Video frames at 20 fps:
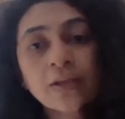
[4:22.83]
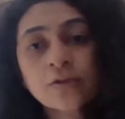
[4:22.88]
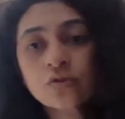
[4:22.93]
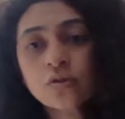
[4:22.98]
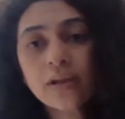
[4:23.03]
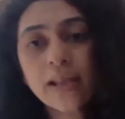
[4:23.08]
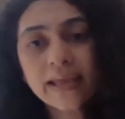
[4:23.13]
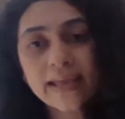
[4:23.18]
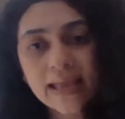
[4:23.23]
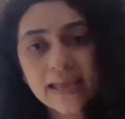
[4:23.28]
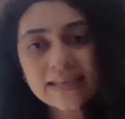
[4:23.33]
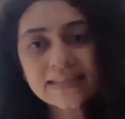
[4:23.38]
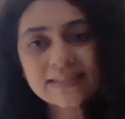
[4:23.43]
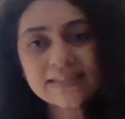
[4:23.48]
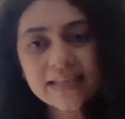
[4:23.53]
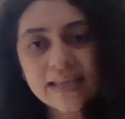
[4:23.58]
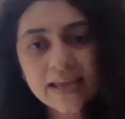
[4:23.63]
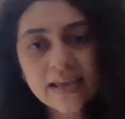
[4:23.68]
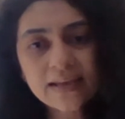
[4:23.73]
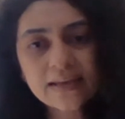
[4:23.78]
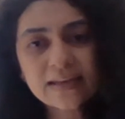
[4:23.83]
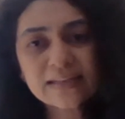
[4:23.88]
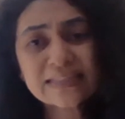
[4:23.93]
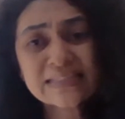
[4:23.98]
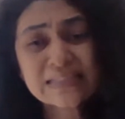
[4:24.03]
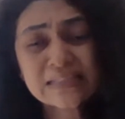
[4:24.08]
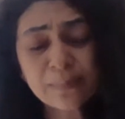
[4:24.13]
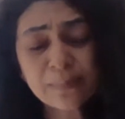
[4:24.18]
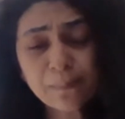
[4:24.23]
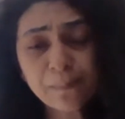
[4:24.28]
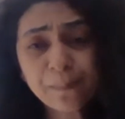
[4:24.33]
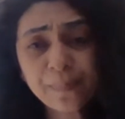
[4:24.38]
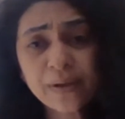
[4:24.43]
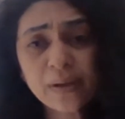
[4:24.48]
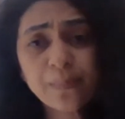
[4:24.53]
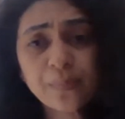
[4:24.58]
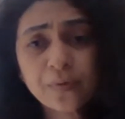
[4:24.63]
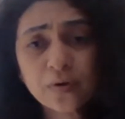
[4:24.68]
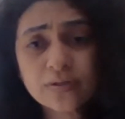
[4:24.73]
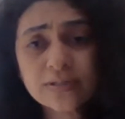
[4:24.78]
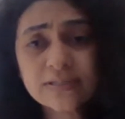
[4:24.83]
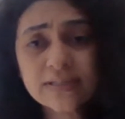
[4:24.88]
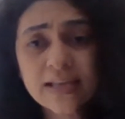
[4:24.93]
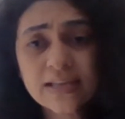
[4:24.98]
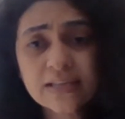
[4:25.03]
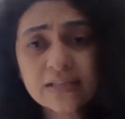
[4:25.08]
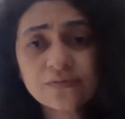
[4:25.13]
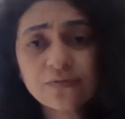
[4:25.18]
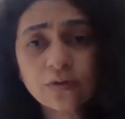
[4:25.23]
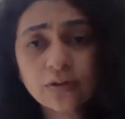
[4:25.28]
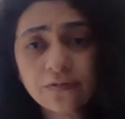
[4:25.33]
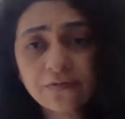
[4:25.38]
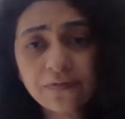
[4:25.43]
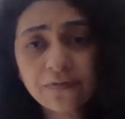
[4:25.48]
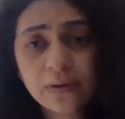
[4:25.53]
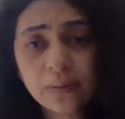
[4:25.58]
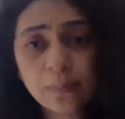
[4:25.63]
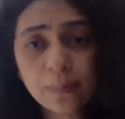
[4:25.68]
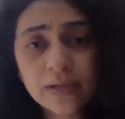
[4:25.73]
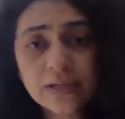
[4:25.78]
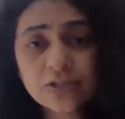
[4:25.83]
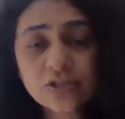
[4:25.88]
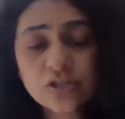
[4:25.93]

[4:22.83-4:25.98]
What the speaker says: So, like I said, simple process for the female.